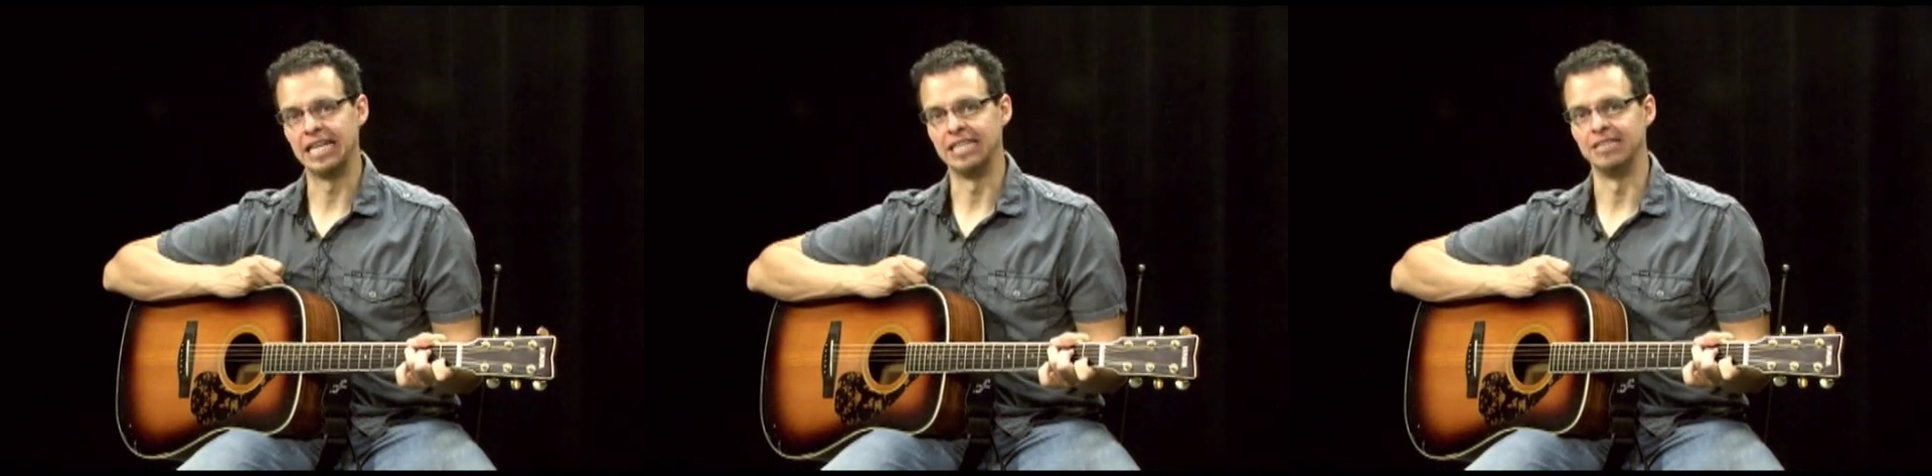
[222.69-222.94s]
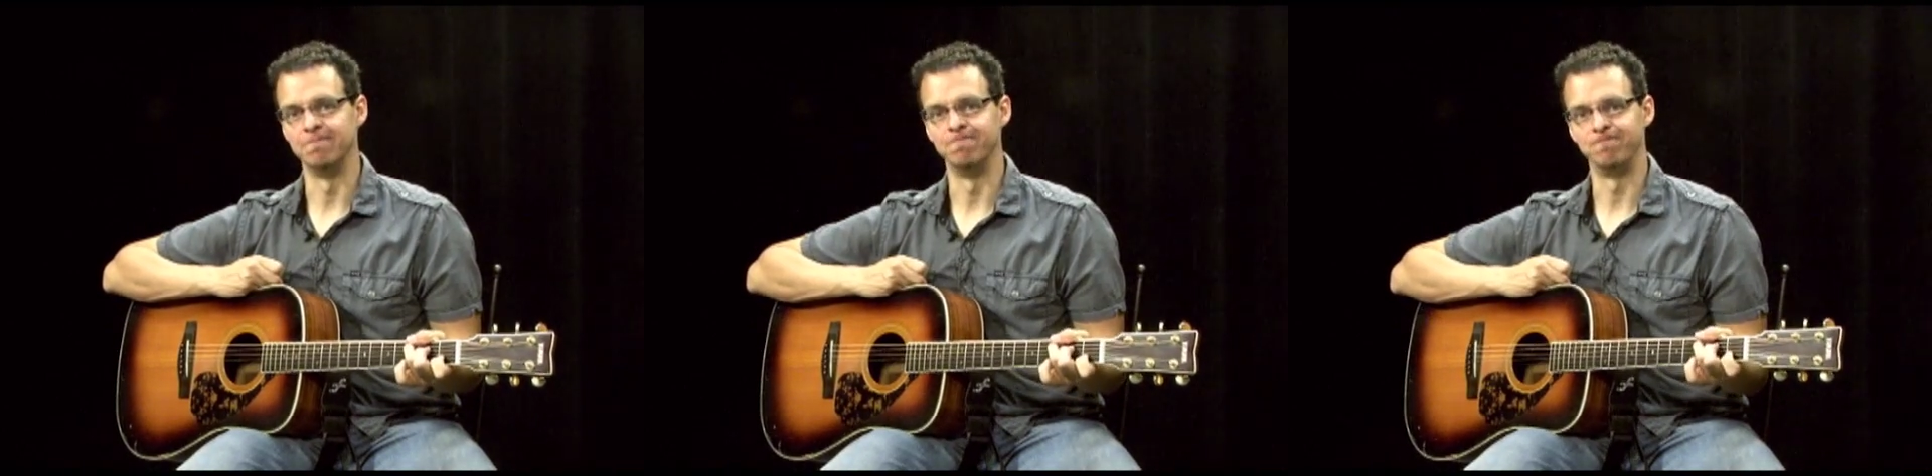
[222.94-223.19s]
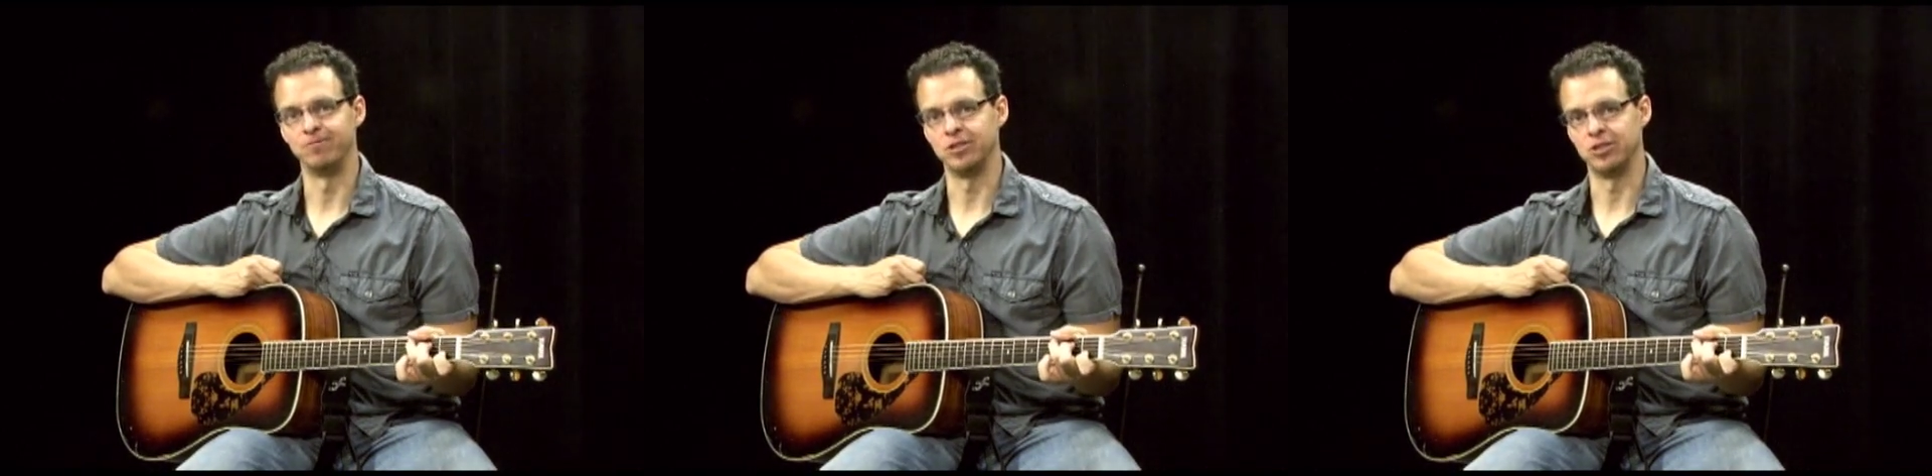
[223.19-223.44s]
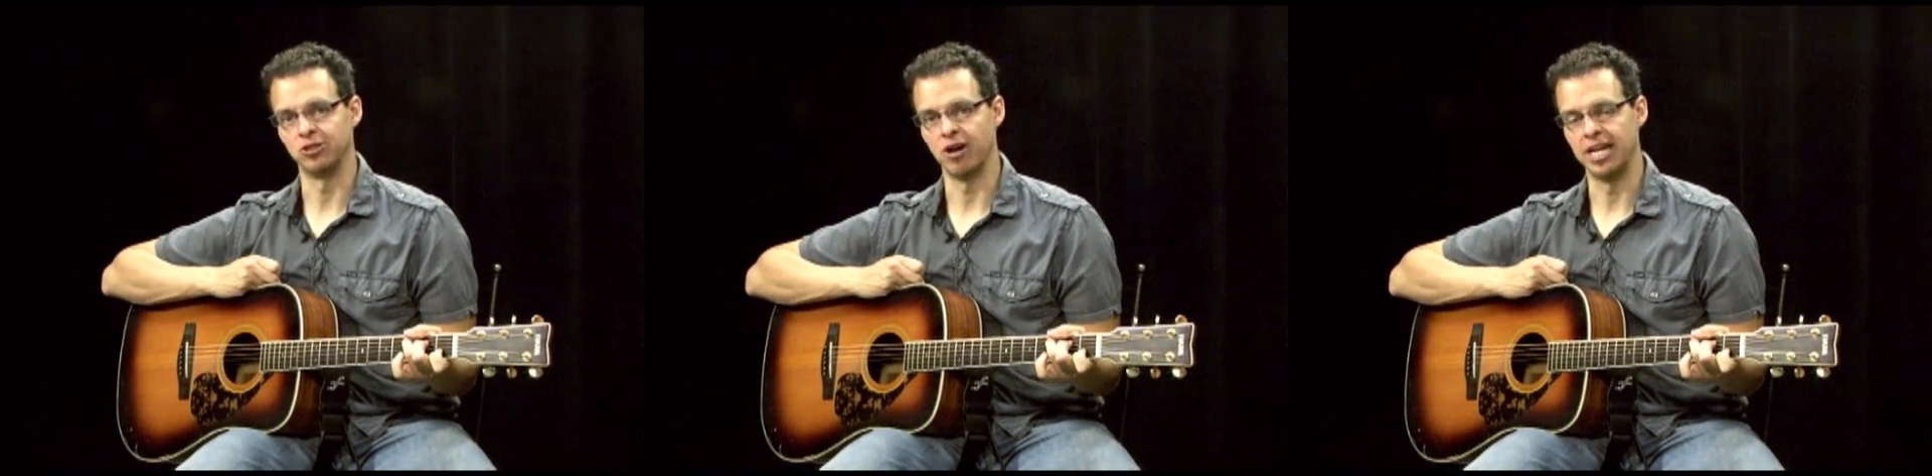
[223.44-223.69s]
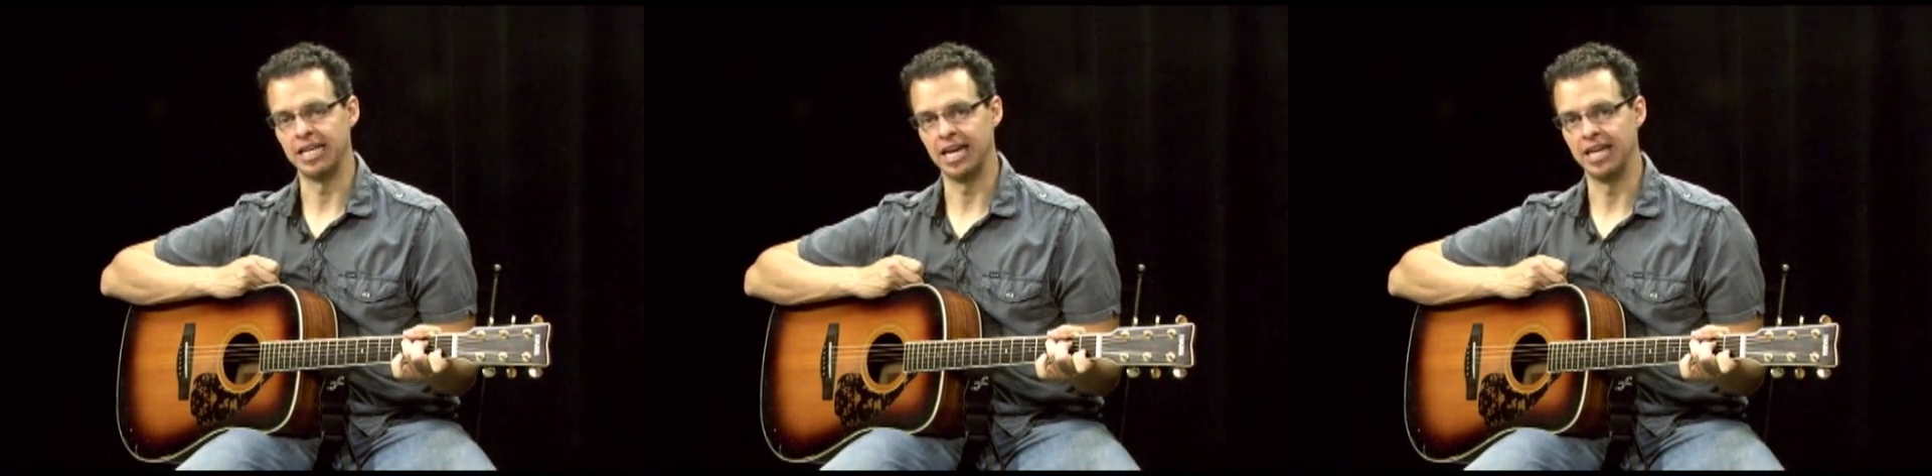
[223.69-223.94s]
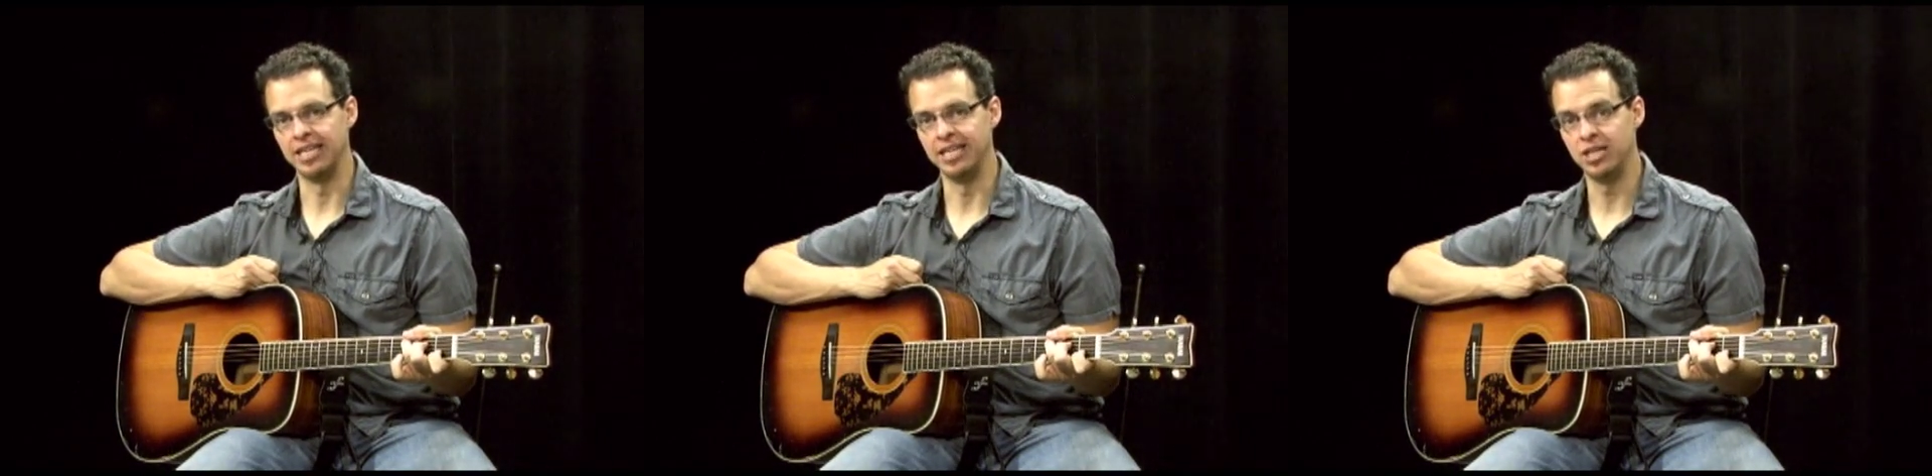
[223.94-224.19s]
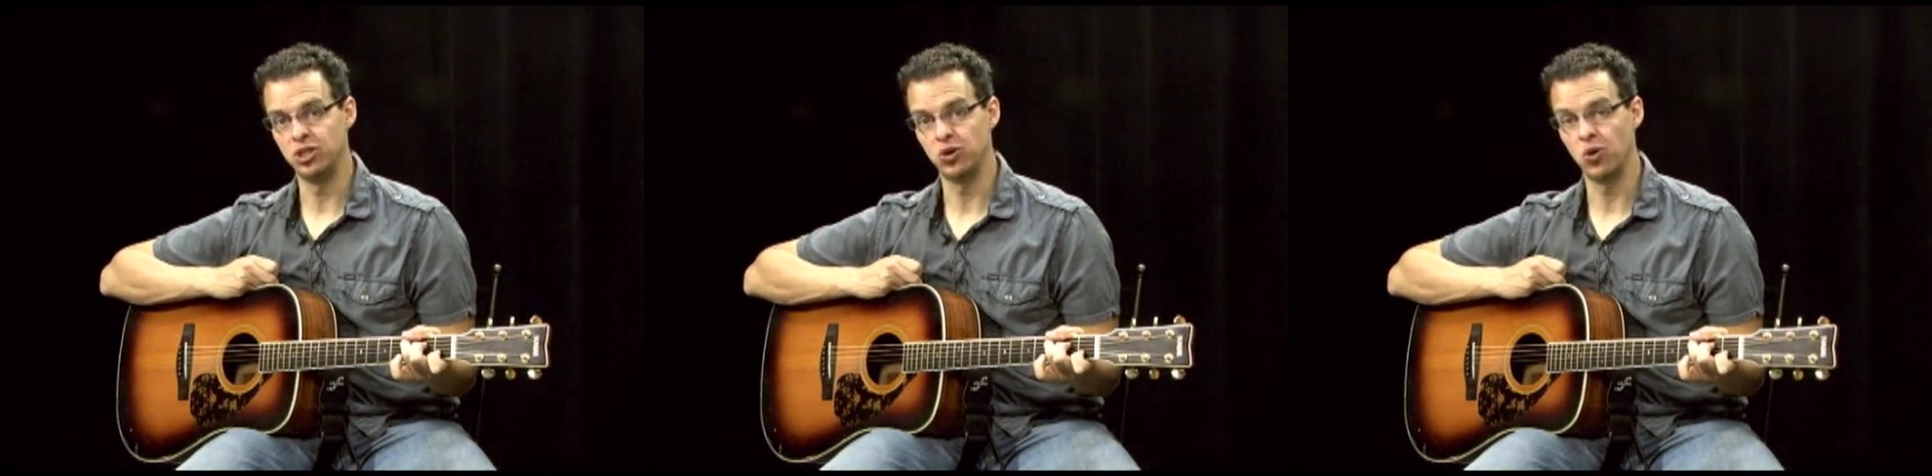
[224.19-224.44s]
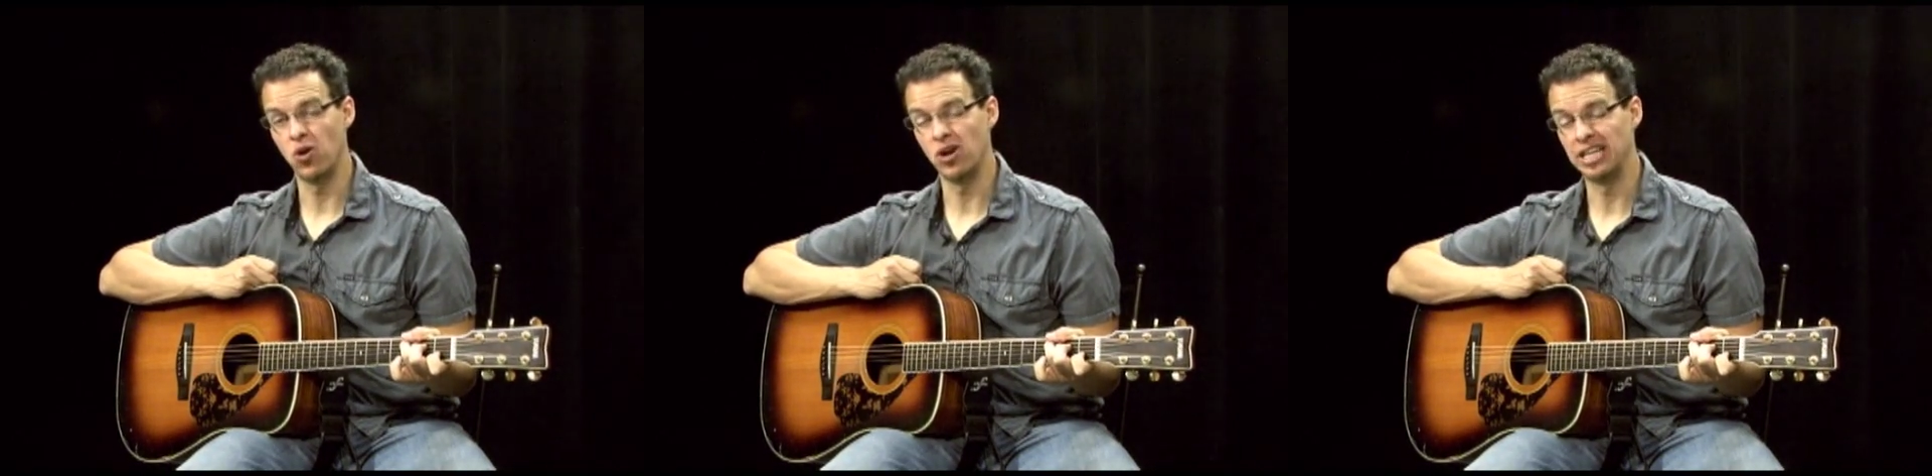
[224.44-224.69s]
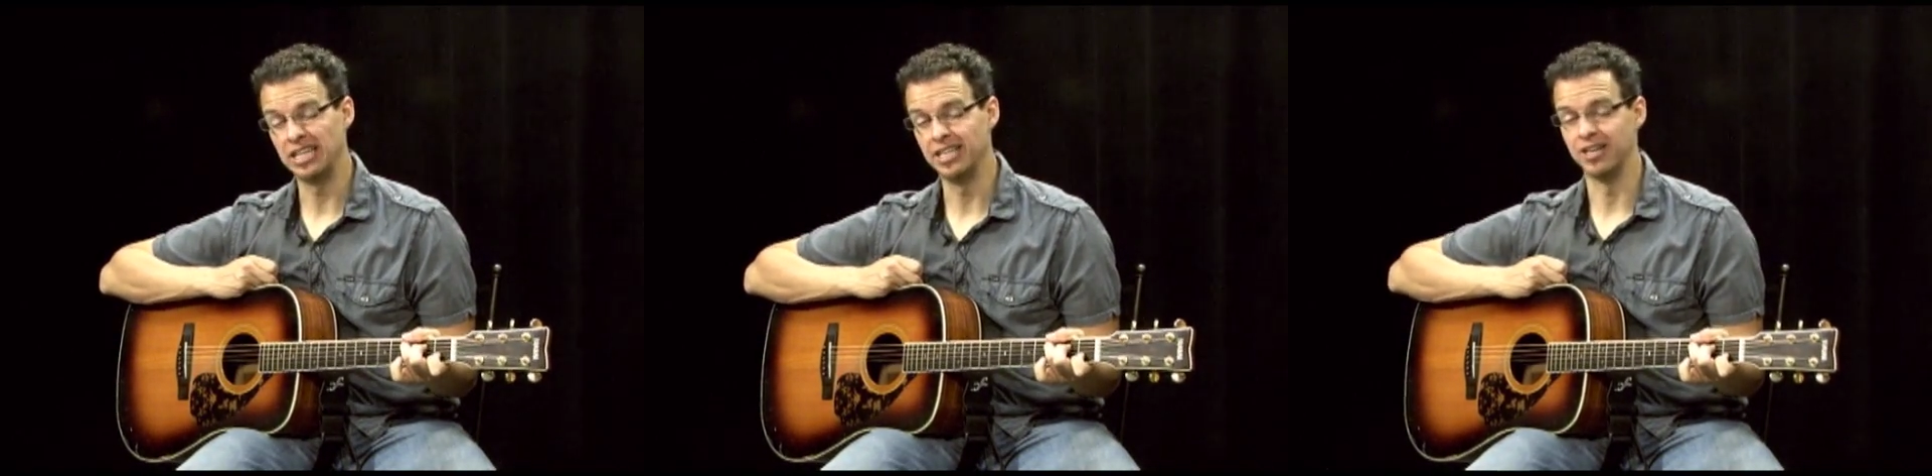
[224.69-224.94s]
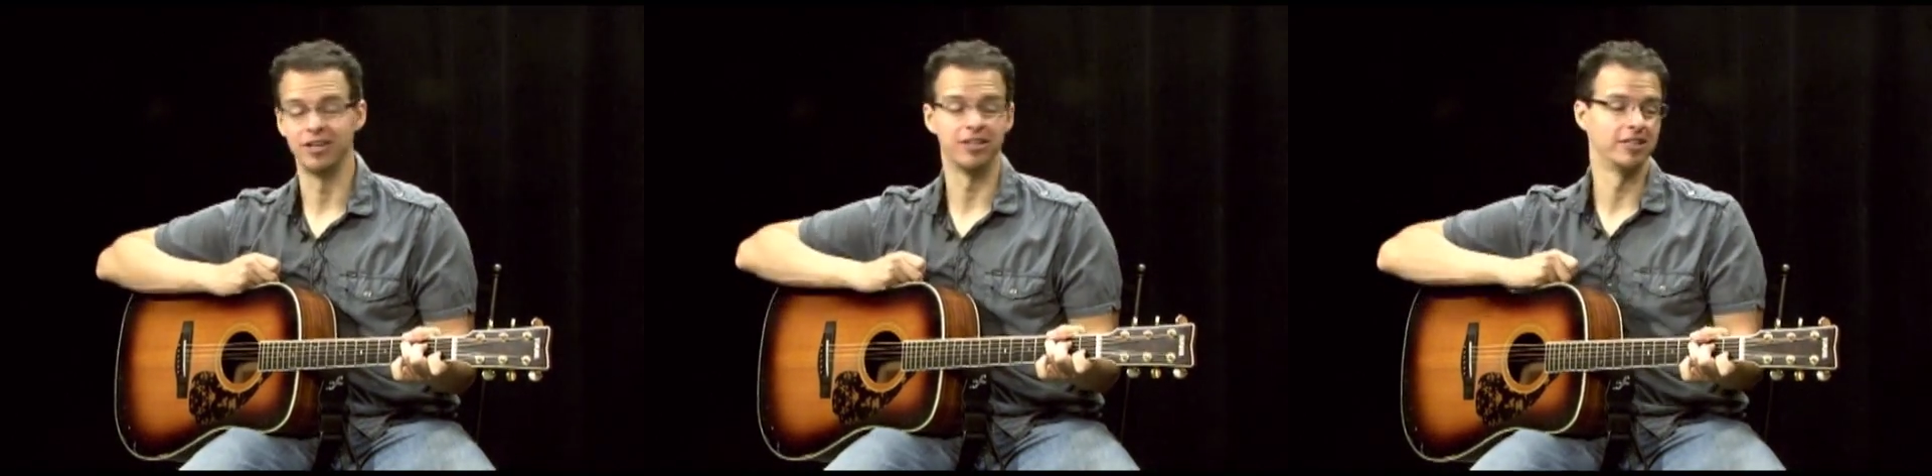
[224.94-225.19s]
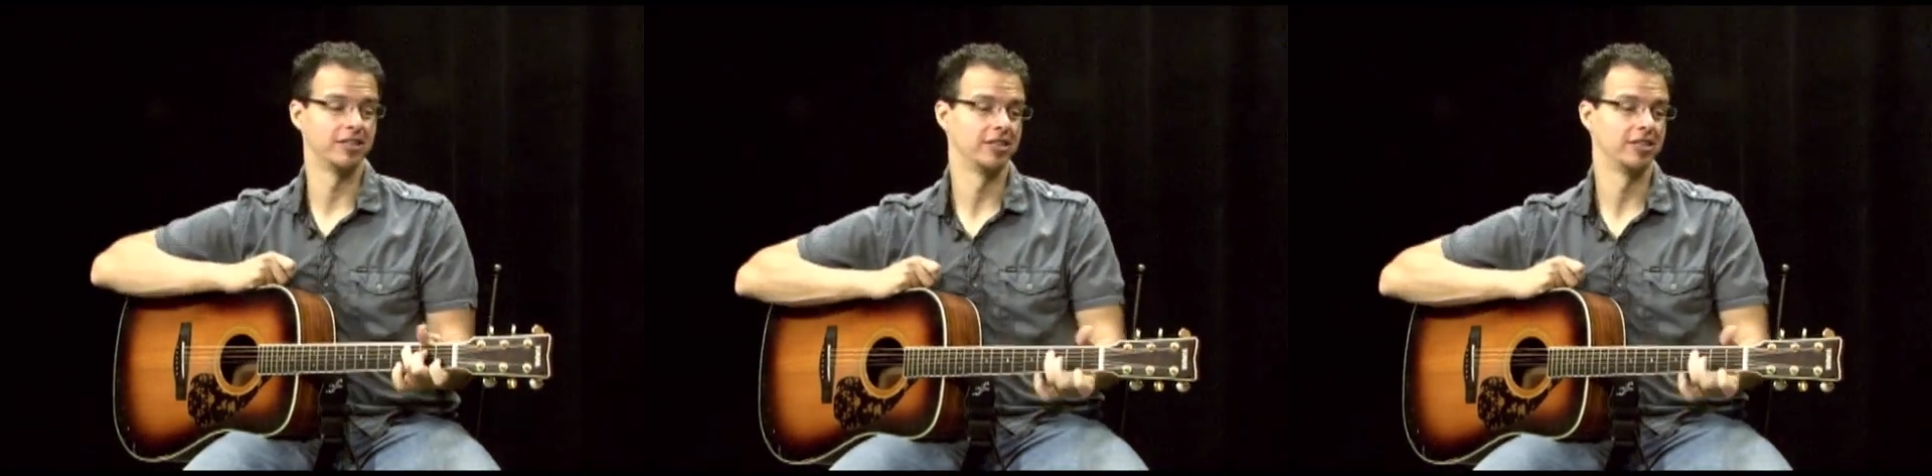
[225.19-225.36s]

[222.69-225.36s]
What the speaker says: and try to get each chord clear.